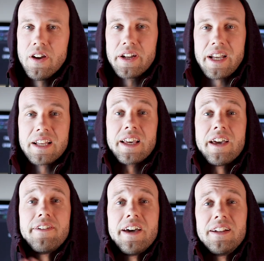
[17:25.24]
Alright guys,
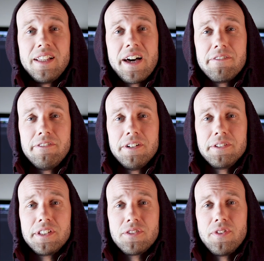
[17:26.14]
I've had a lot of fun
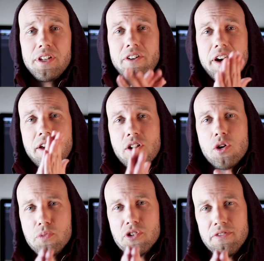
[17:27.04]
with this video. I
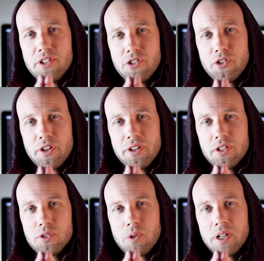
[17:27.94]
hope you have enjoyed it
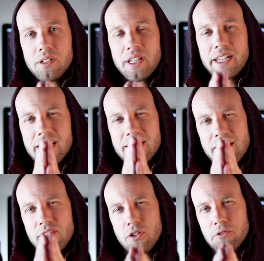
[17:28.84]
as well. Like I
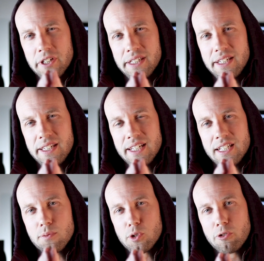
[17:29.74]
said, don't forget to hit
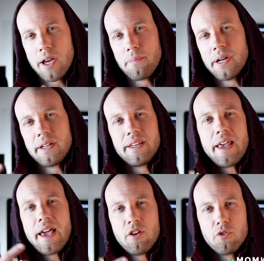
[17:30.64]
that subscribe button.
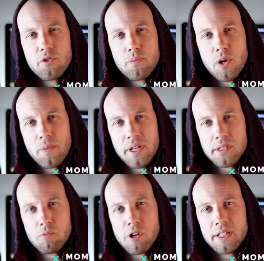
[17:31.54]
Head over to
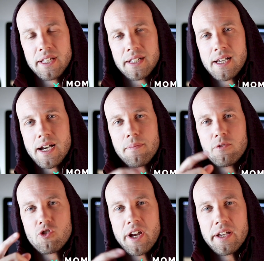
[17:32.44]
momentumwod.com,
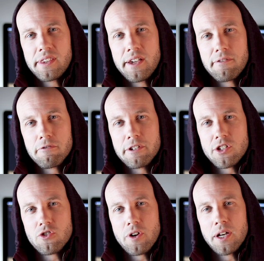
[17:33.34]
try out that free
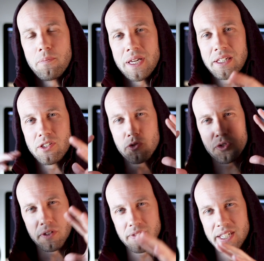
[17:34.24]
trial, make
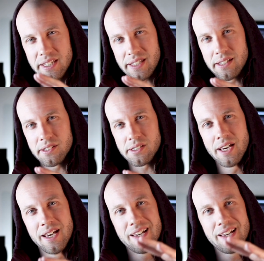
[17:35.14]
use of these skills,